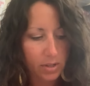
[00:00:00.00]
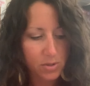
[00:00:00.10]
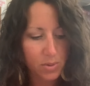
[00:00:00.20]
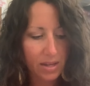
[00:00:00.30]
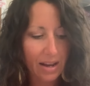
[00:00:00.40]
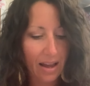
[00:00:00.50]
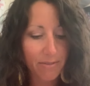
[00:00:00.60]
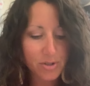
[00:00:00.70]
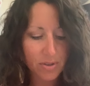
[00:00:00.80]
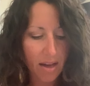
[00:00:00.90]
So then
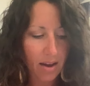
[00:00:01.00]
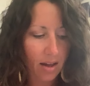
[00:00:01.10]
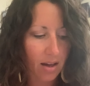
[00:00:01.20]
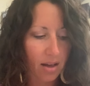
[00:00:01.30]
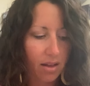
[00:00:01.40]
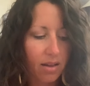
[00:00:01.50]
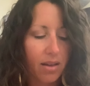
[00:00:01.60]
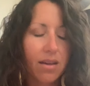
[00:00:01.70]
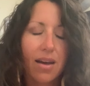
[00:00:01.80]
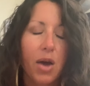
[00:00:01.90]
after that,
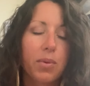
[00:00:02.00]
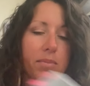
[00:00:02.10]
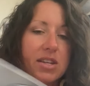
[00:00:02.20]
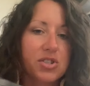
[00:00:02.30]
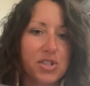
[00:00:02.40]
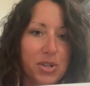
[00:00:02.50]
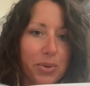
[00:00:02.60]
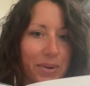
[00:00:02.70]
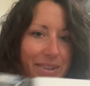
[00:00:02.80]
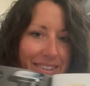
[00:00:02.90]
I will mention too,